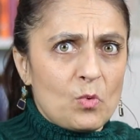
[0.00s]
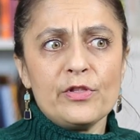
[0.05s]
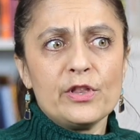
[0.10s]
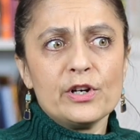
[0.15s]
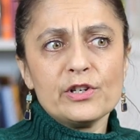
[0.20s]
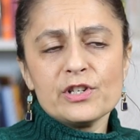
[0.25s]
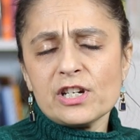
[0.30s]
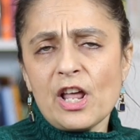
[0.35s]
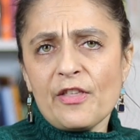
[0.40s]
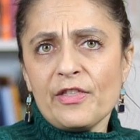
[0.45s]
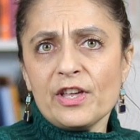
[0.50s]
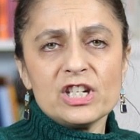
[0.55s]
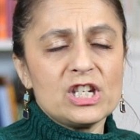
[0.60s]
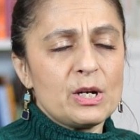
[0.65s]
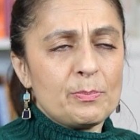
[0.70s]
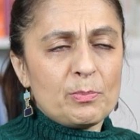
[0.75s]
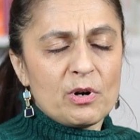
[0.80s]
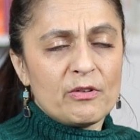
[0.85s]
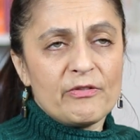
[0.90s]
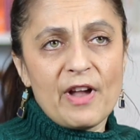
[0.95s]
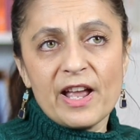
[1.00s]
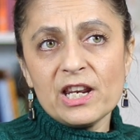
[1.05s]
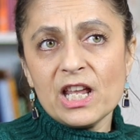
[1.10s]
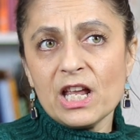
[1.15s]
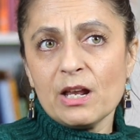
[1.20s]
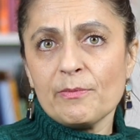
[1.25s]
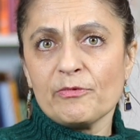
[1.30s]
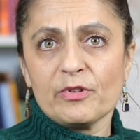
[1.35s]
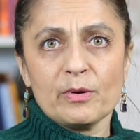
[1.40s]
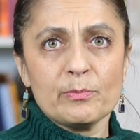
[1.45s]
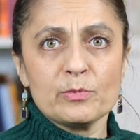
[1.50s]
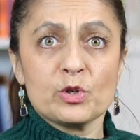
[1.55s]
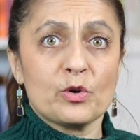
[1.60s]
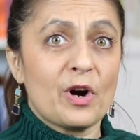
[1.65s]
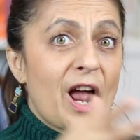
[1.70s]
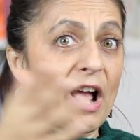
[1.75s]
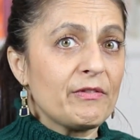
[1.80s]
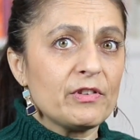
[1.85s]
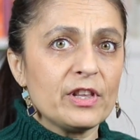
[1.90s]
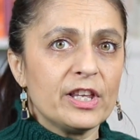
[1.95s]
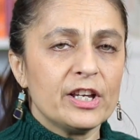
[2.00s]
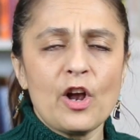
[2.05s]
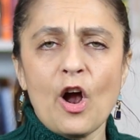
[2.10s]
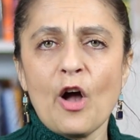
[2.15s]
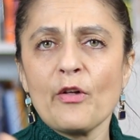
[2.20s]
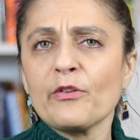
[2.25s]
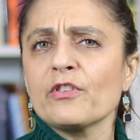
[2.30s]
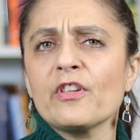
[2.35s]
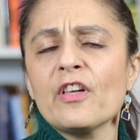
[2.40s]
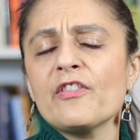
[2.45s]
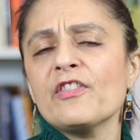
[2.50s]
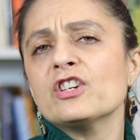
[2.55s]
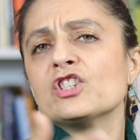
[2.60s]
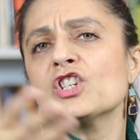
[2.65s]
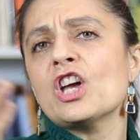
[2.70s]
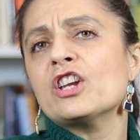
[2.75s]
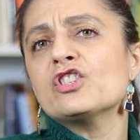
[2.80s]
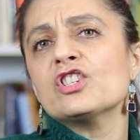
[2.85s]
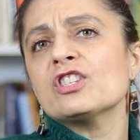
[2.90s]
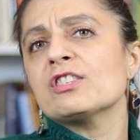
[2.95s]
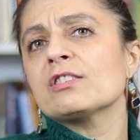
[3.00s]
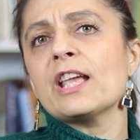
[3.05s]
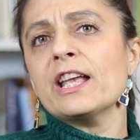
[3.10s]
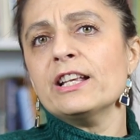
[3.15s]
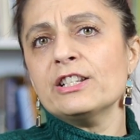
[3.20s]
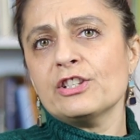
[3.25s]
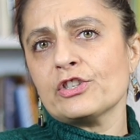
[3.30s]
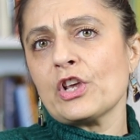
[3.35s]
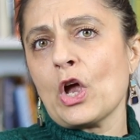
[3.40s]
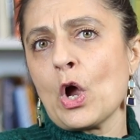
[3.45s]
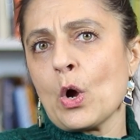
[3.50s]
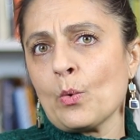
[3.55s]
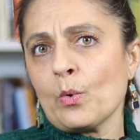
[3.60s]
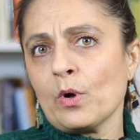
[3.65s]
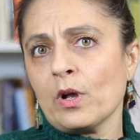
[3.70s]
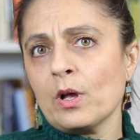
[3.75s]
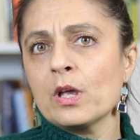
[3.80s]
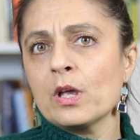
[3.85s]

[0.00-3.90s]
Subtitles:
There's nothing to prevent him from traveling other than the judges say so.